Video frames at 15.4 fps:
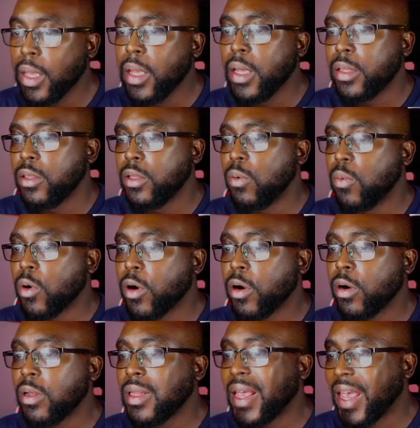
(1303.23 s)
The
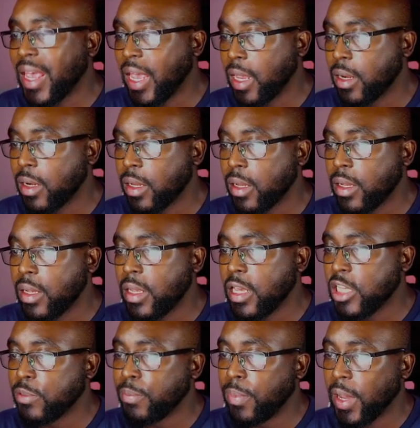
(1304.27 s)
world end
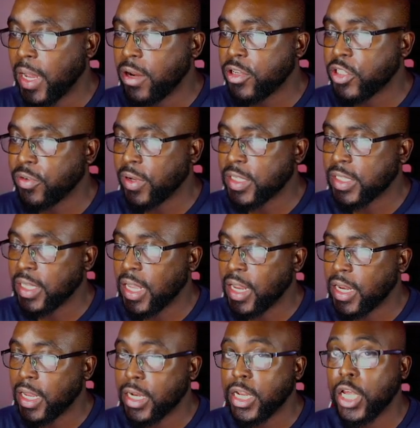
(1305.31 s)
is better
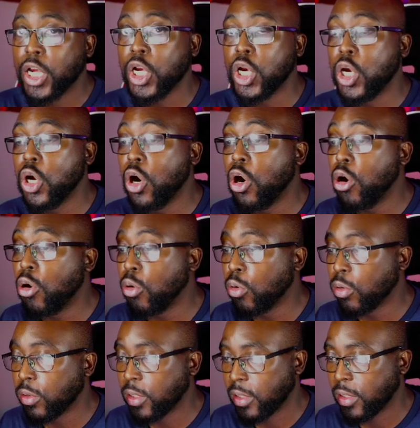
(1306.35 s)
translated
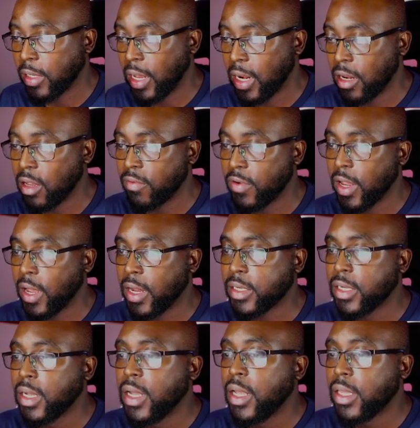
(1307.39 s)
gold. I love that.
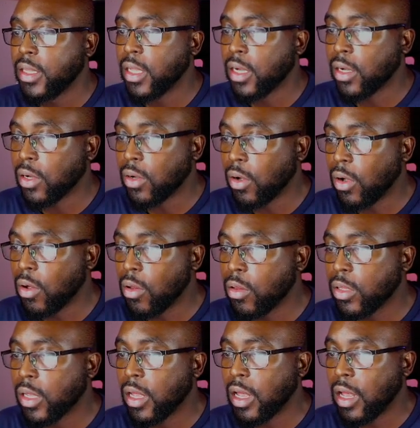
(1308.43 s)
The gold
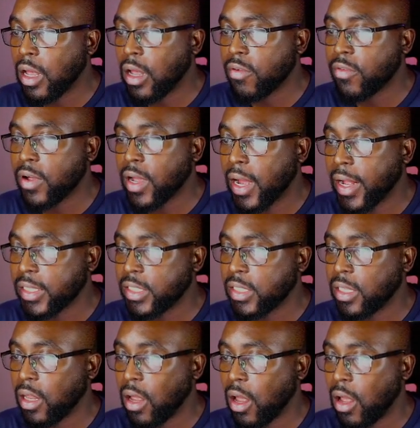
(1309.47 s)
of God's
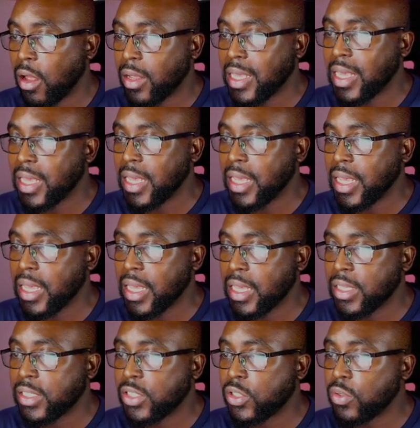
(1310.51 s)
law
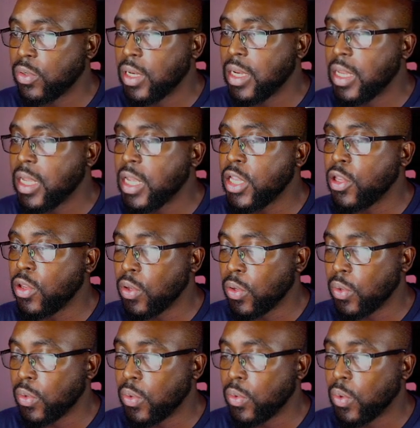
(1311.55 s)
is to lead
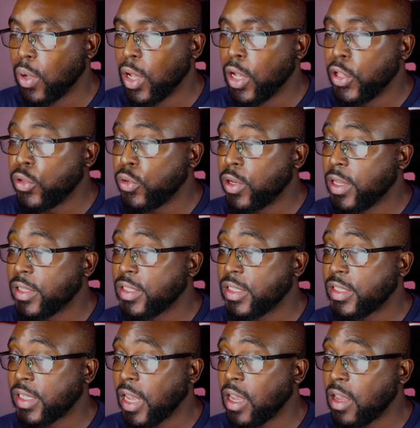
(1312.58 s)
you to the
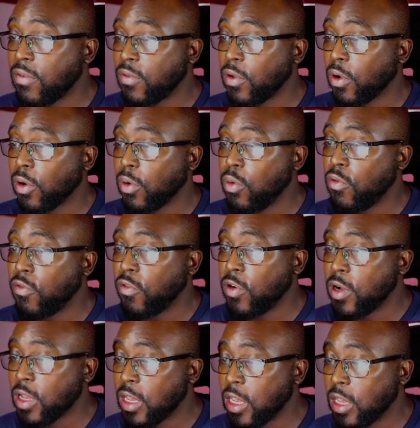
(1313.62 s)
Savior who
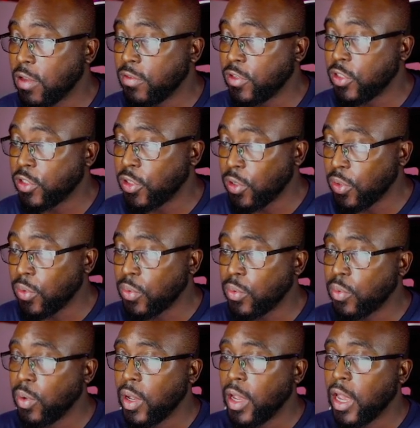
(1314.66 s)
forgives you
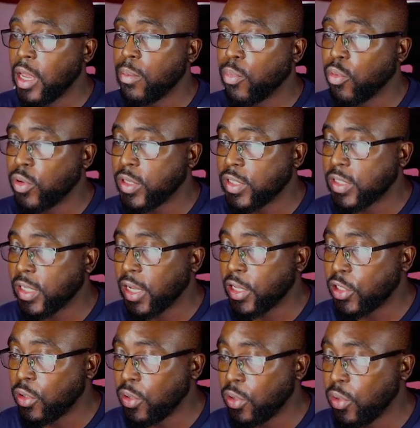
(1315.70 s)
and present
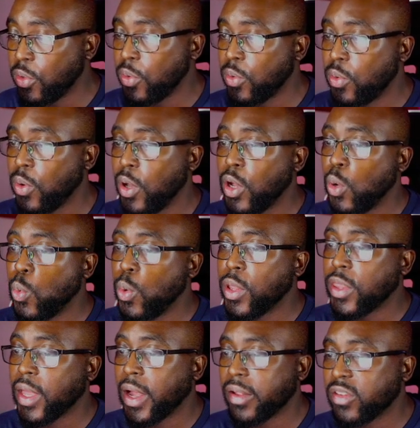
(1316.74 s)
you
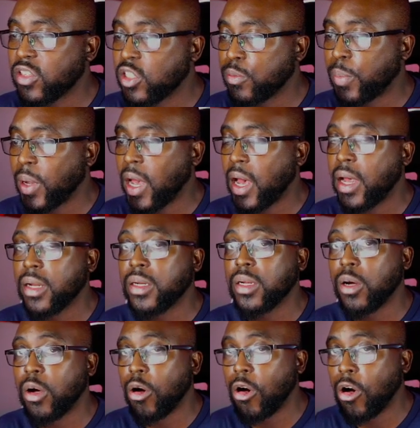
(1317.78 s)
without spot
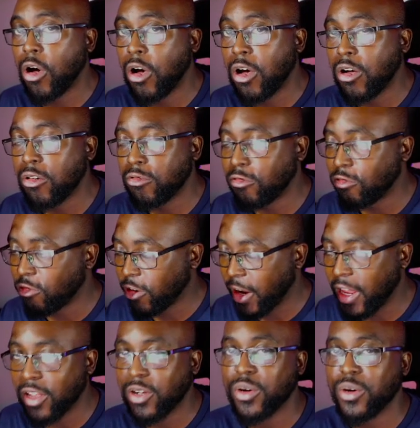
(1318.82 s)
or
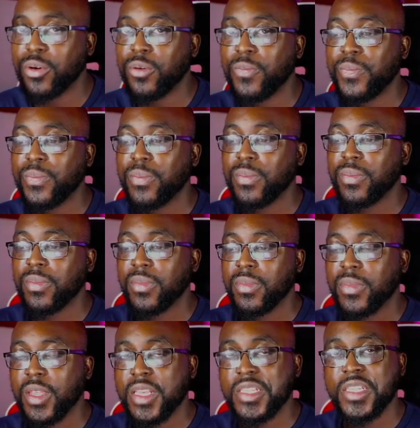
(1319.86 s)
wrinkle.
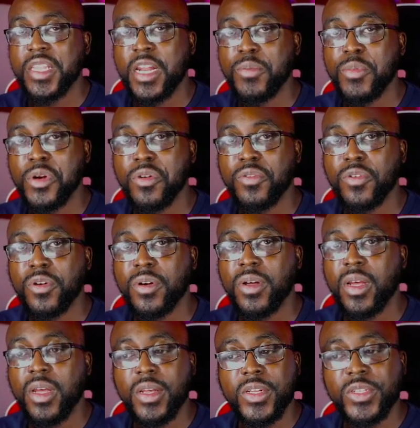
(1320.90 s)
Isn't that beautiful?
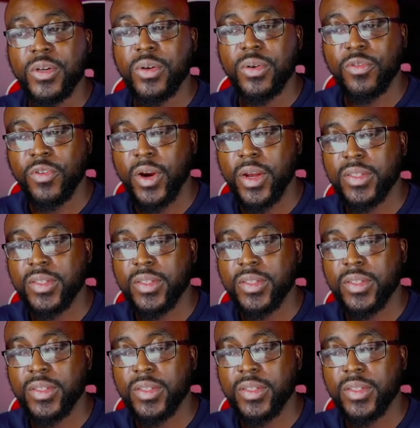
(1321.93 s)
So, friends,